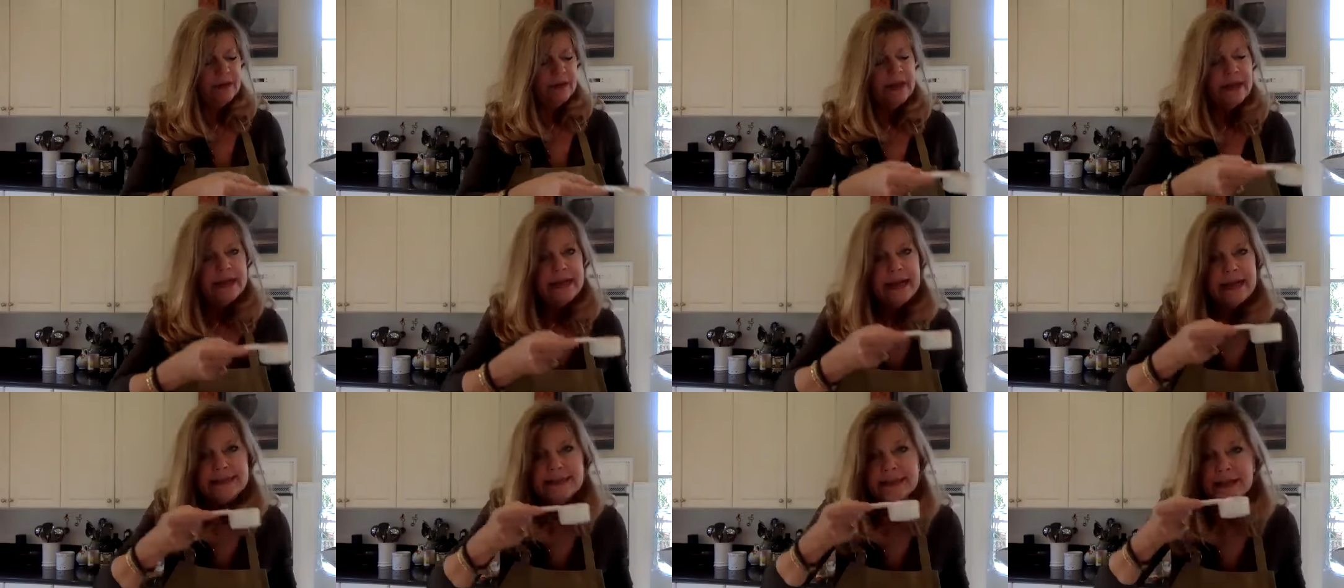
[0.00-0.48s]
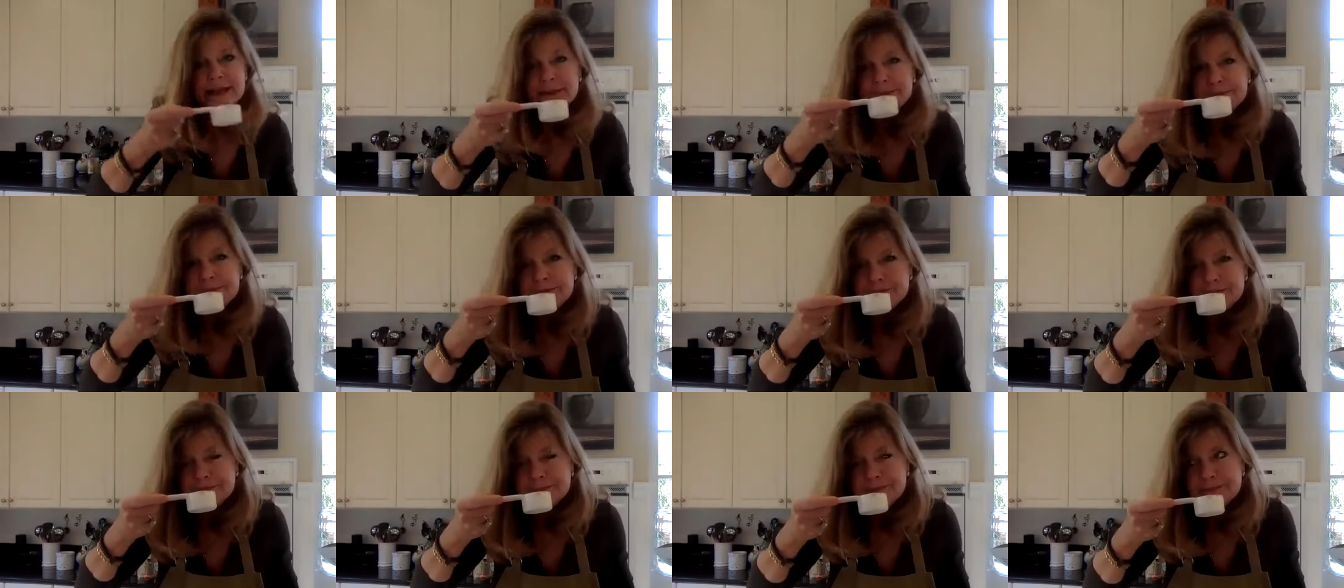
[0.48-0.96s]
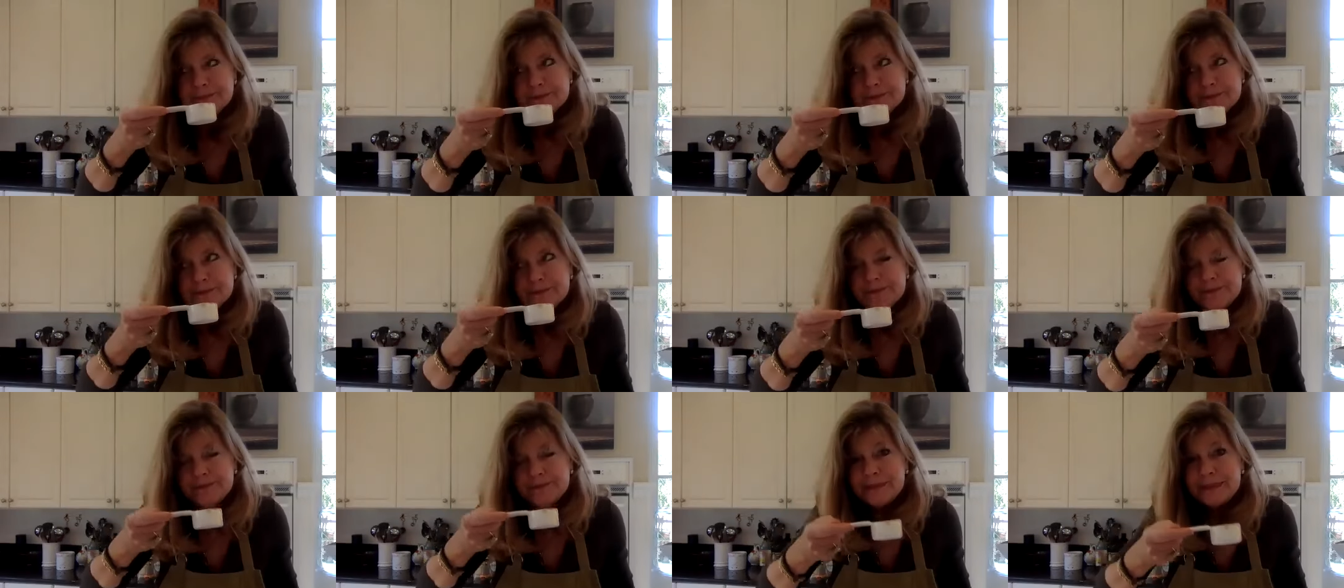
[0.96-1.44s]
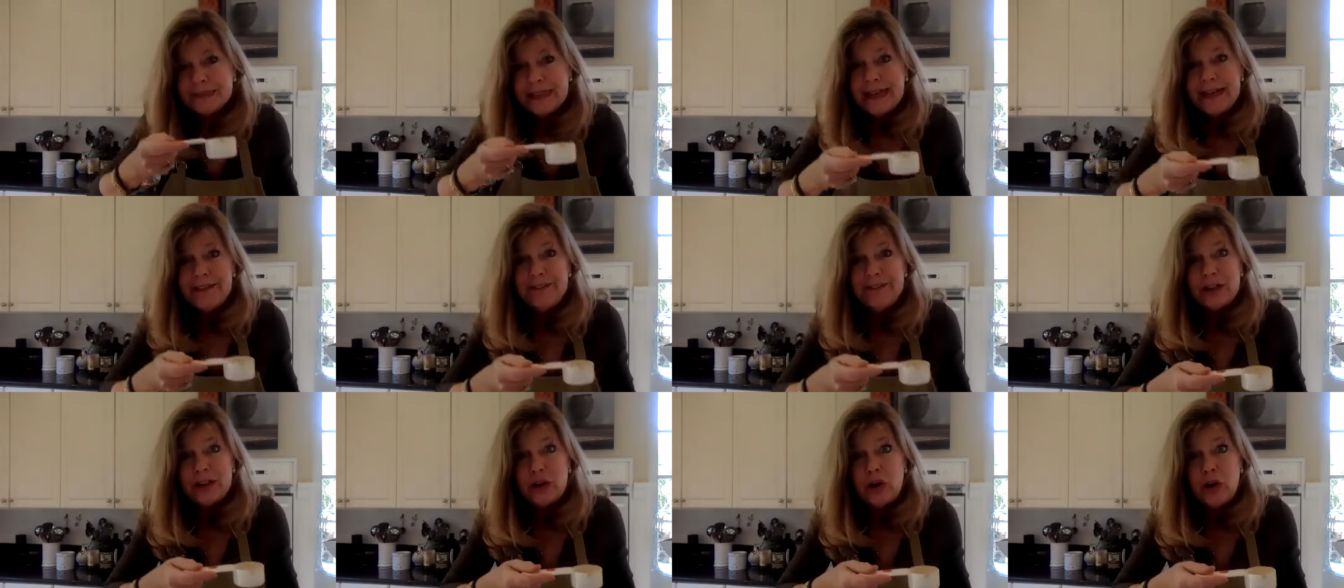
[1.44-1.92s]
It has a
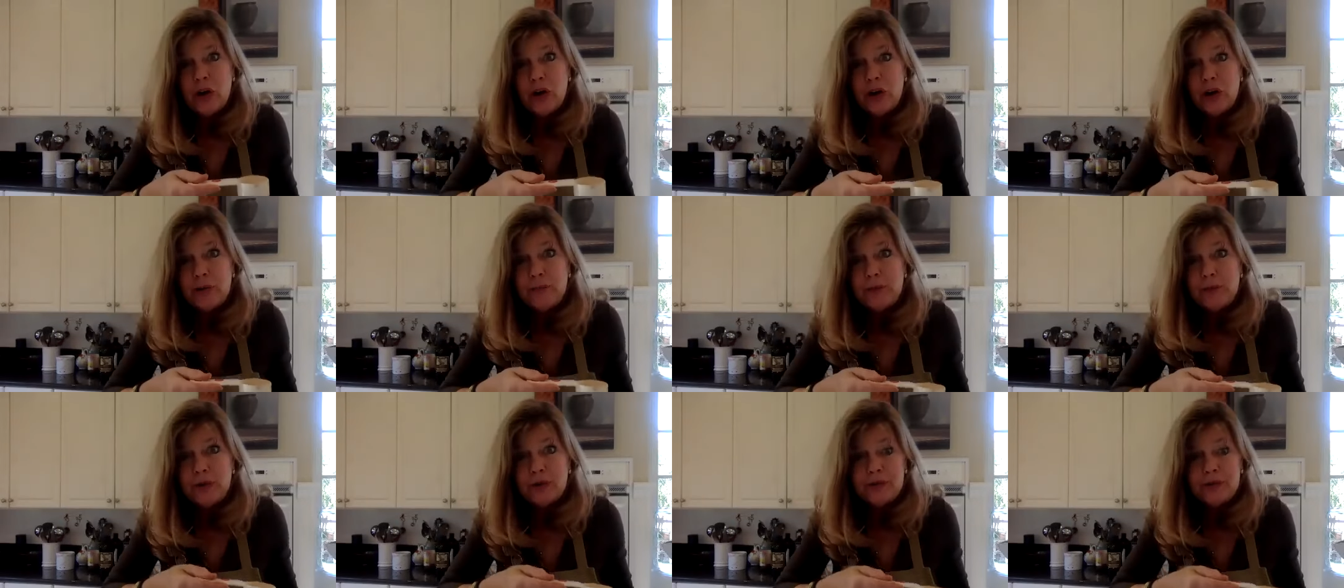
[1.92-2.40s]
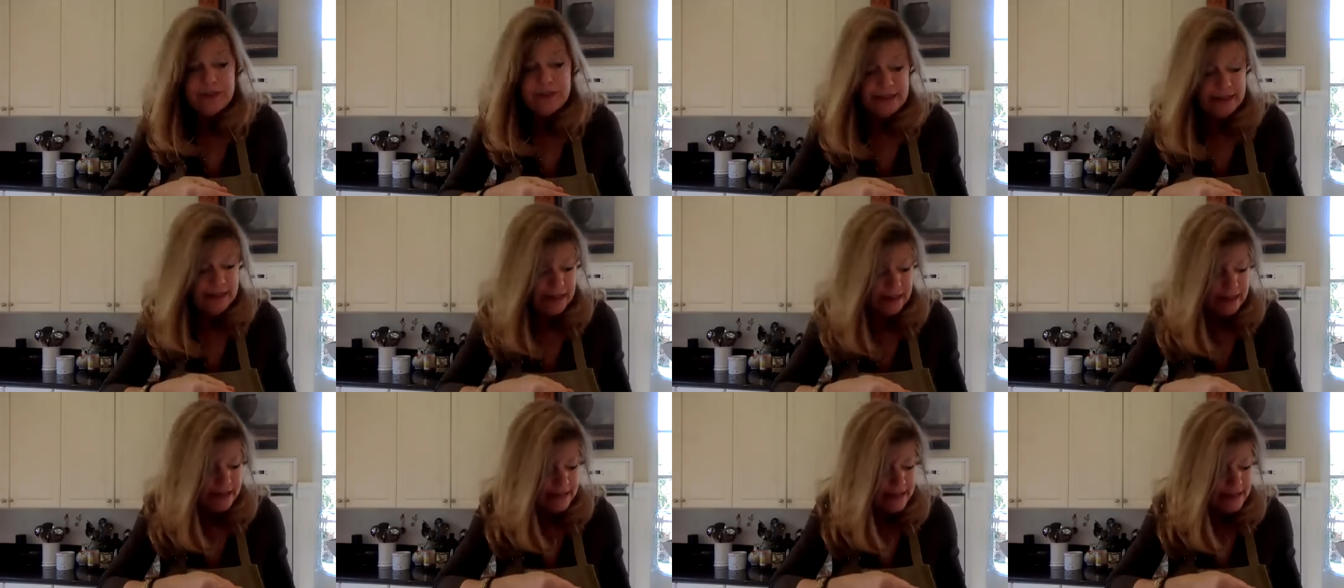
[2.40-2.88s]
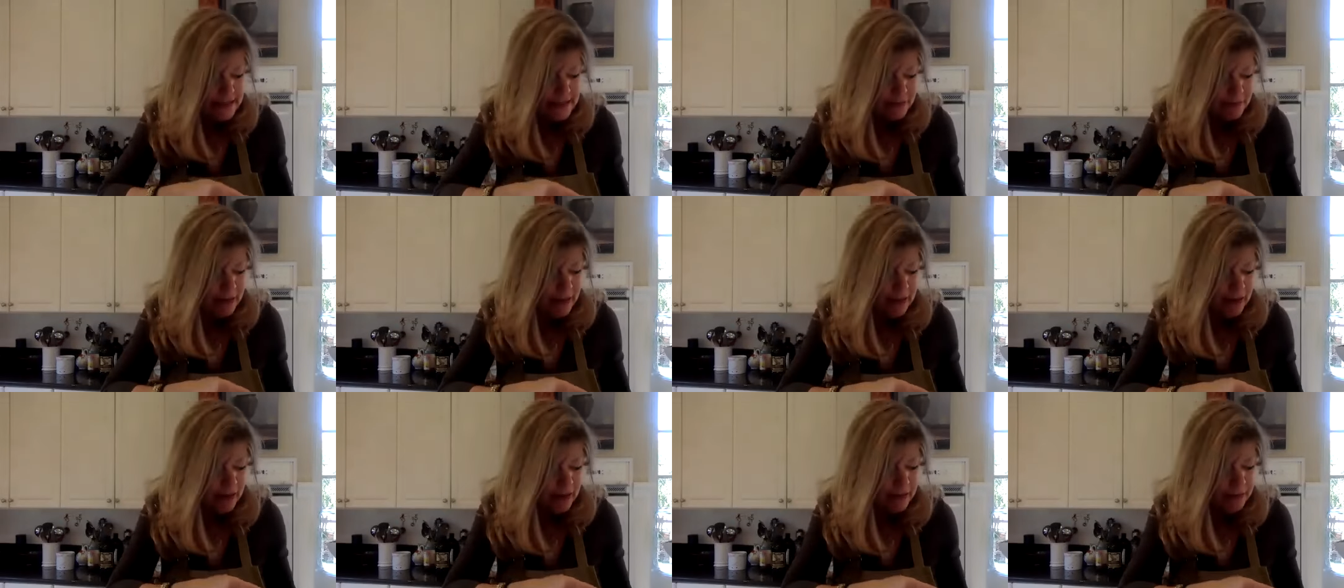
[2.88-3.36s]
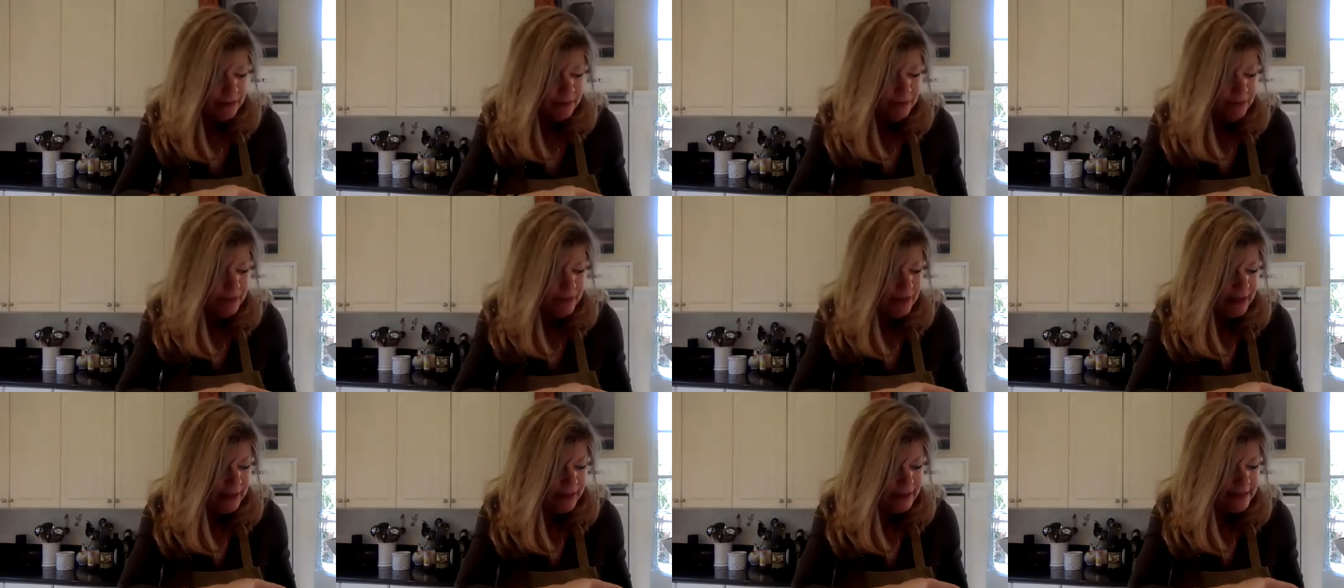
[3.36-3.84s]
kind of a caramel vanilla smell,
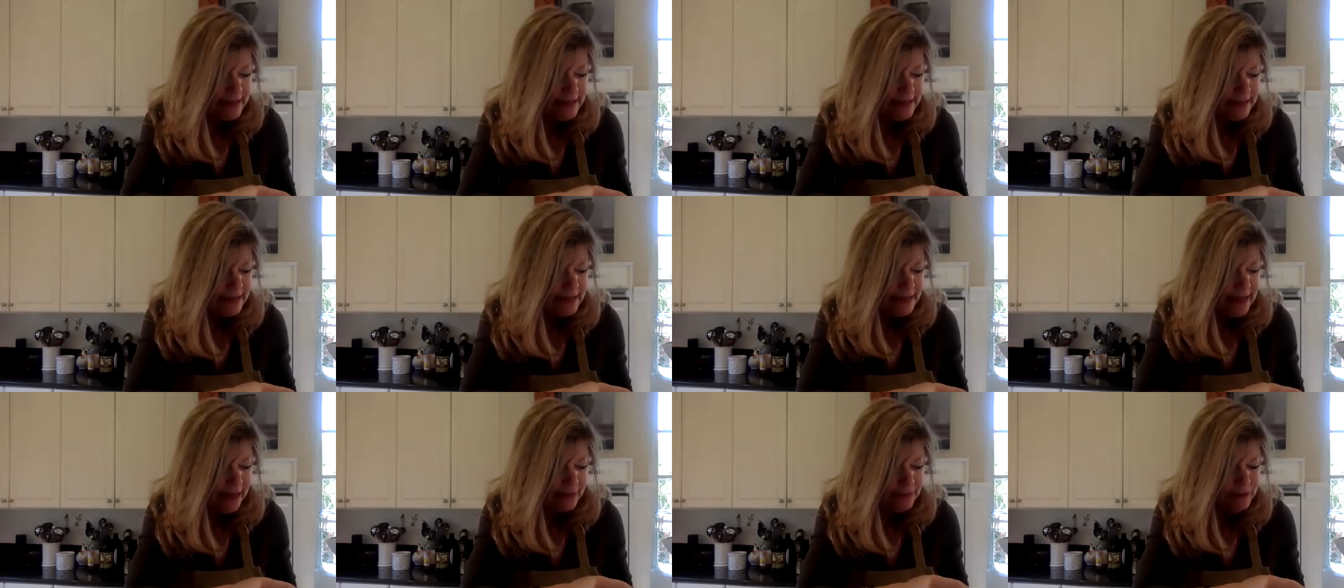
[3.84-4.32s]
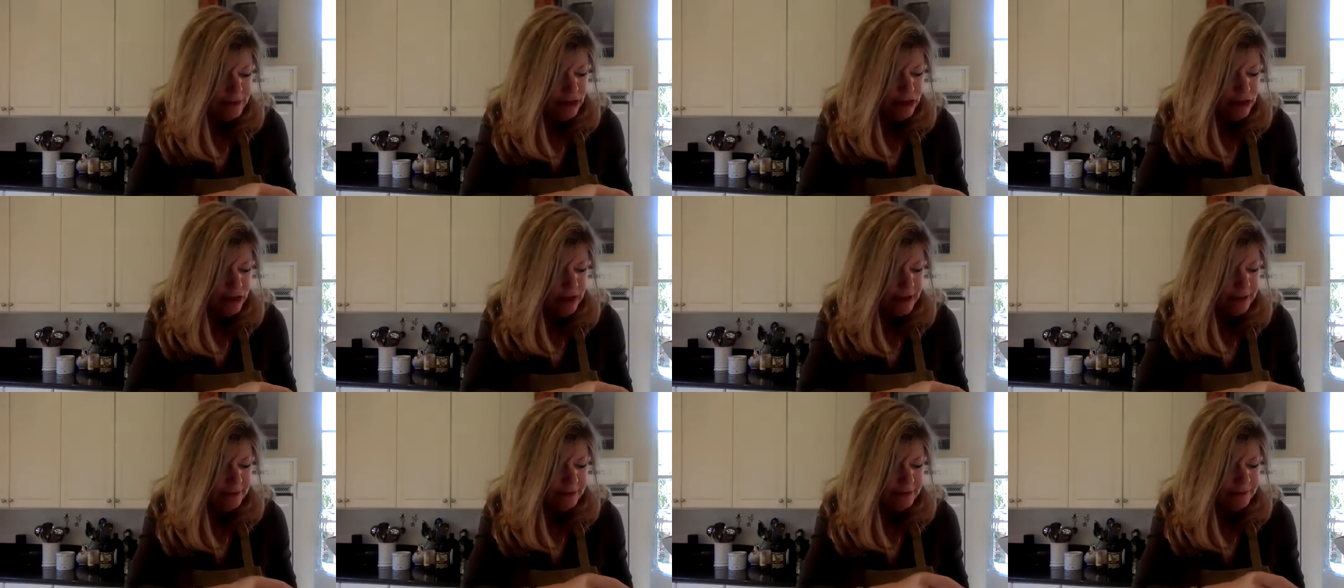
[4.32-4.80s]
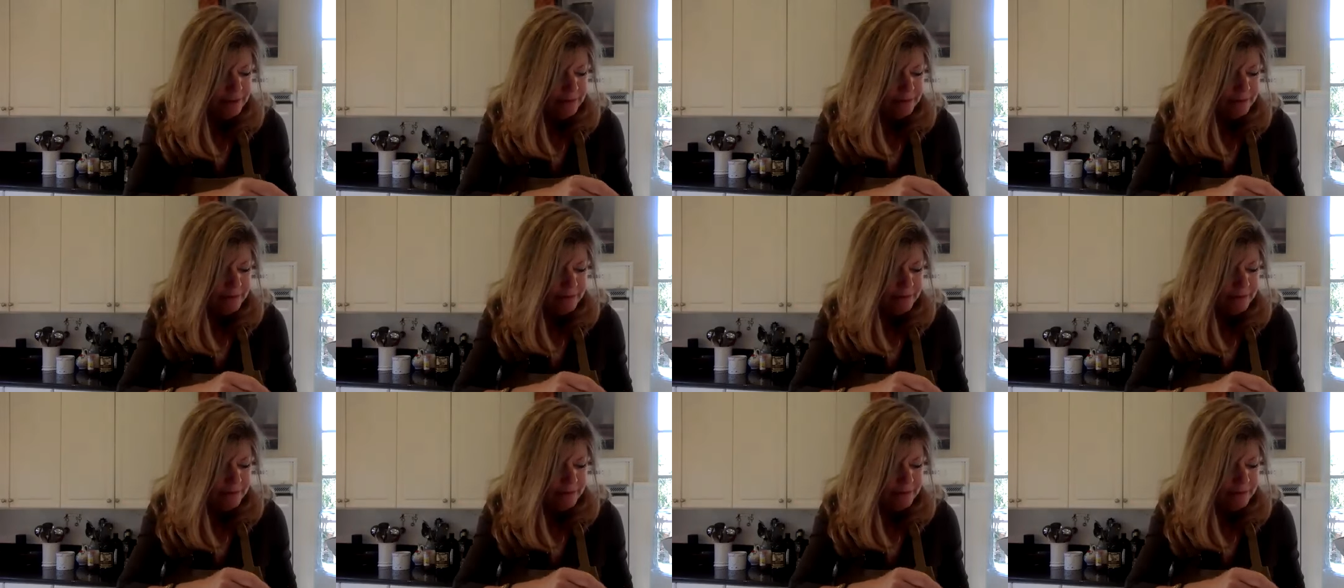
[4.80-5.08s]
and it's an adaptogen.